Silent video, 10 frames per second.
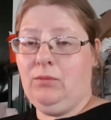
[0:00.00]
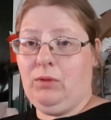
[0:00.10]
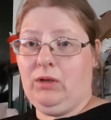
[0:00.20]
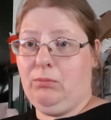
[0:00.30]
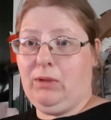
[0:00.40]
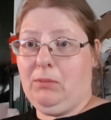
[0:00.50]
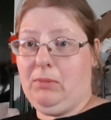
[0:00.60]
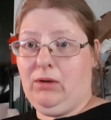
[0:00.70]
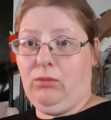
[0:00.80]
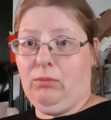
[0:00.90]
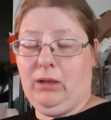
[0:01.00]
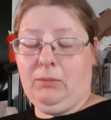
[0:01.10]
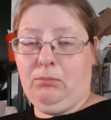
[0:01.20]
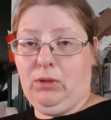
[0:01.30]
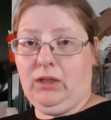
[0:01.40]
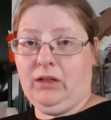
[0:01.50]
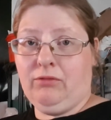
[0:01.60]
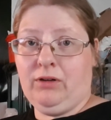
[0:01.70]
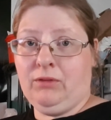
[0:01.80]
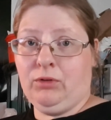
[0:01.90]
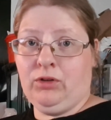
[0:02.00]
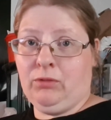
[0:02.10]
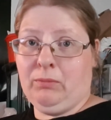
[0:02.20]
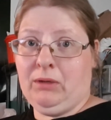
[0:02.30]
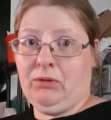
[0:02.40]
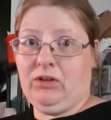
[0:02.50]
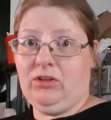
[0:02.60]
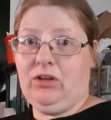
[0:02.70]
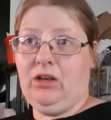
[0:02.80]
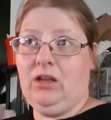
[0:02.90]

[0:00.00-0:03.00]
With my my mother and father was in marriage,